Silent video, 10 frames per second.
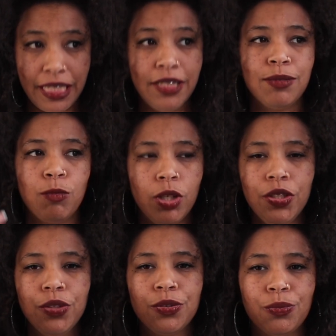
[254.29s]
It's one
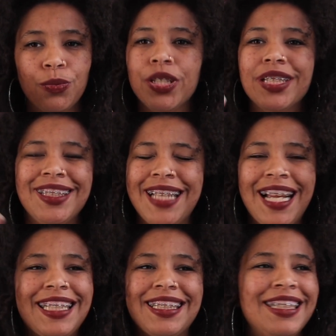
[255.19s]
of those words
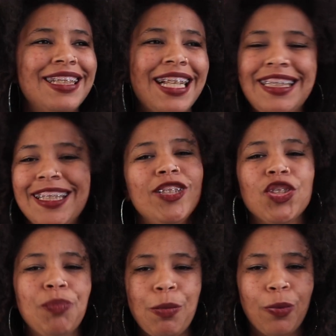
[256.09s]
that like
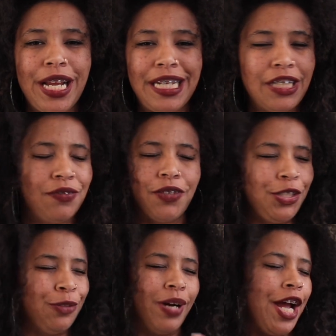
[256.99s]
tickles my brain in a
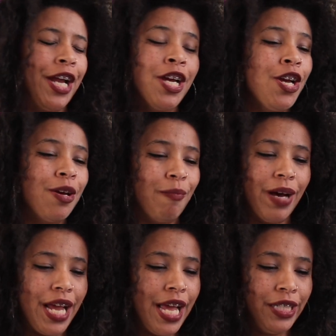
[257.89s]
funny way.
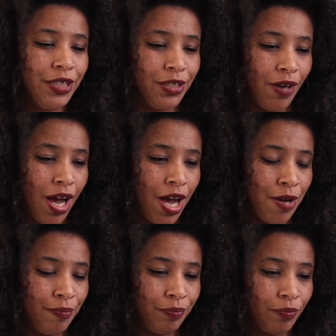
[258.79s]
But
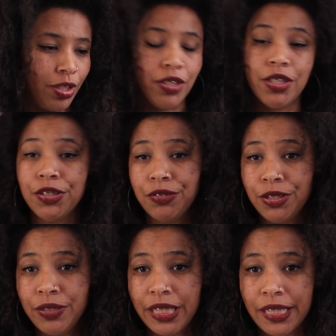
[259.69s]
anywho,
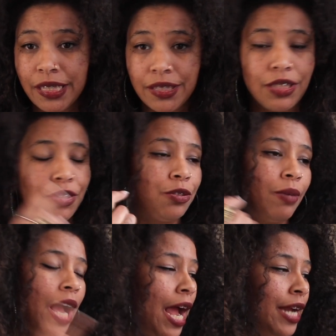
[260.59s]
Gertrude is
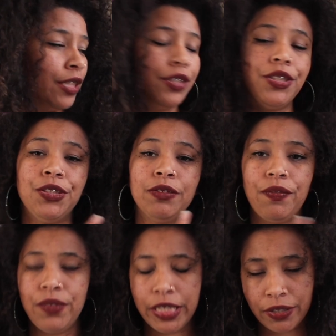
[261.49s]
trying to
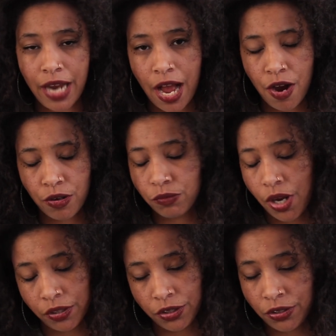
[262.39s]
figure out
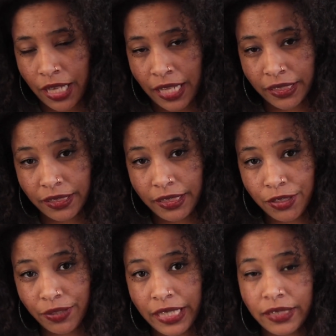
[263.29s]
Ronald Doolally's
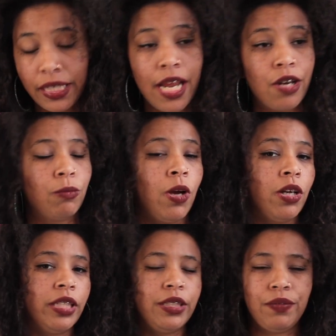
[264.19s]
secrets, and
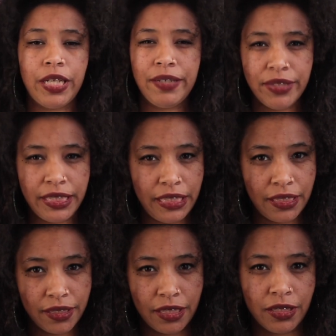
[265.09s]
Ronald has a very, very
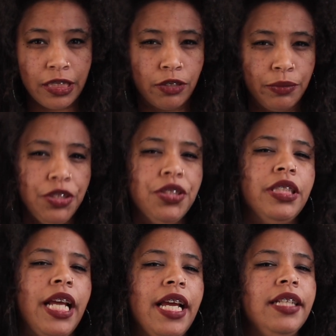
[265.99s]
keen sense of
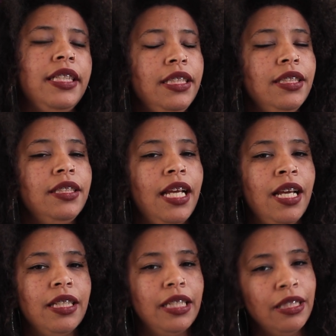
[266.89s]
intuition, and his
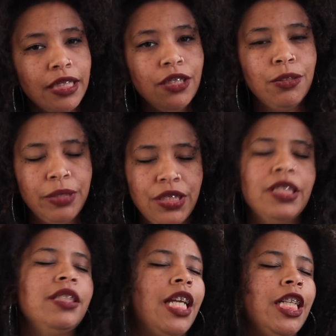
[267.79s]

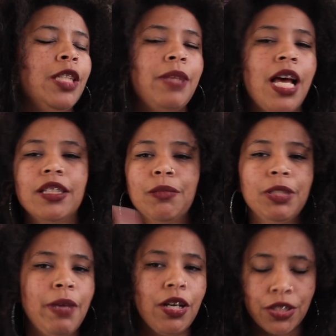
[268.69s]
intuition is telling him that
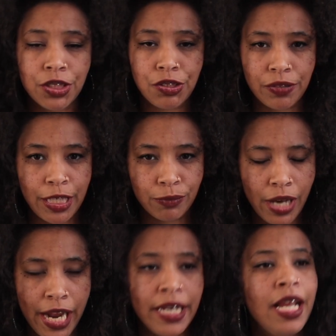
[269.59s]
something about Gertrude ain't
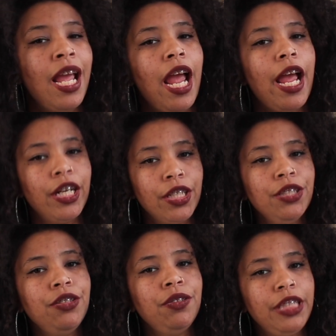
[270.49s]
right, and
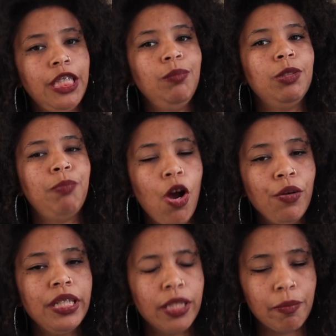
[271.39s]
Gertrude keeps
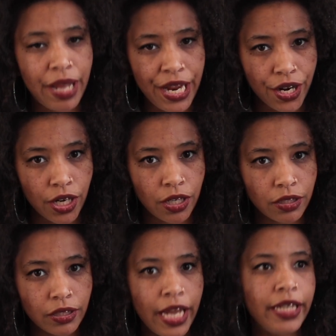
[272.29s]
poking the bear
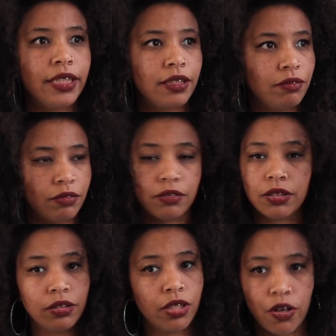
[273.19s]
like
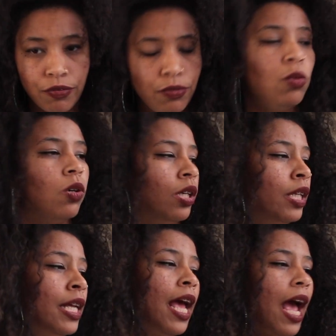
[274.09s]
a
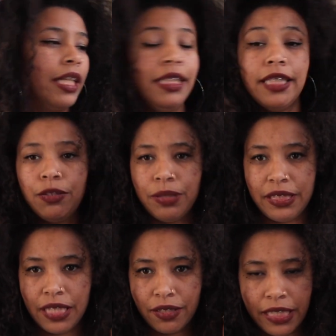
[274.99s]
fool. At least that's what
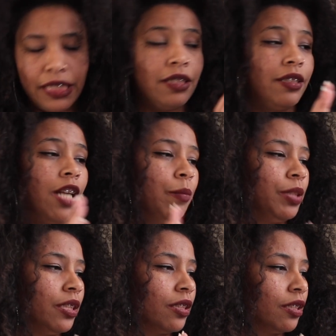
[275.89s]
it sounds like in the synopsis.